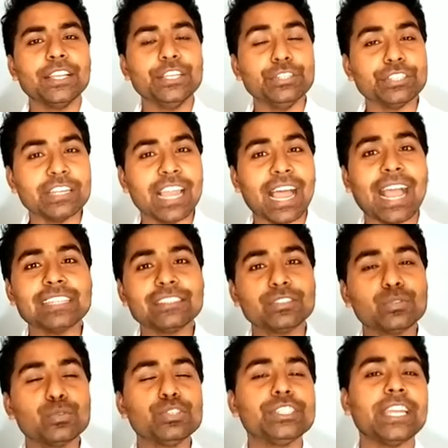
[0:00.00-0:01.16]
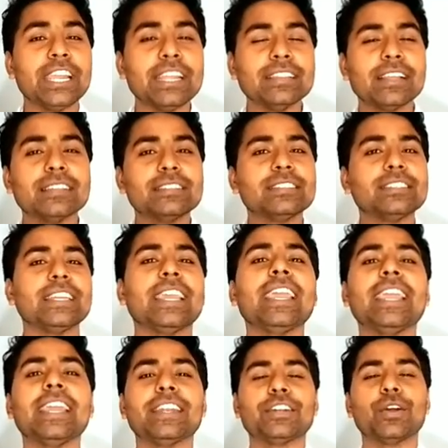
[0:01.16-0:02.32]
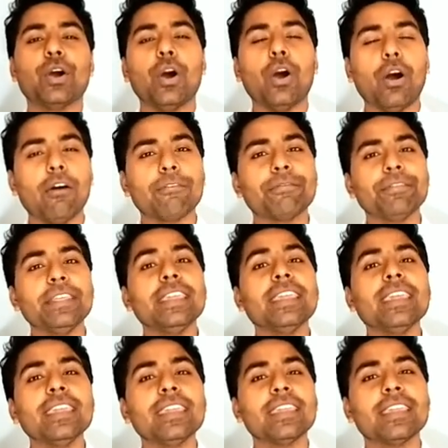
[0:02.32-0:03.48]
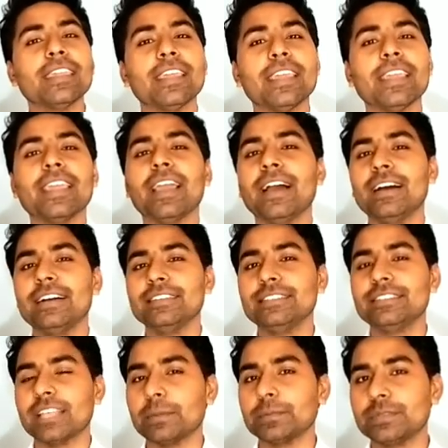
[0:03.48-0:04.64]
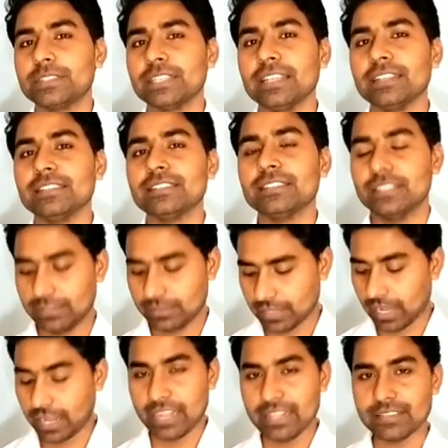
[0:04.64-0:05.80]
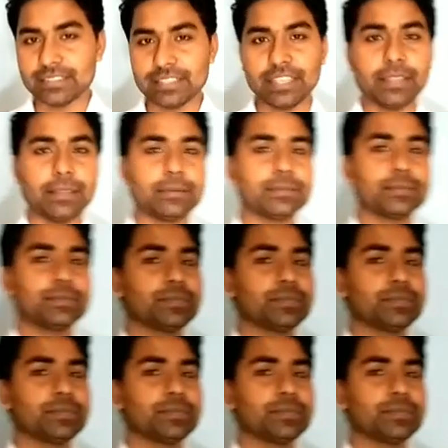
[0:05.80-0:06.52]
Utilized to change the state of the substance. Again see,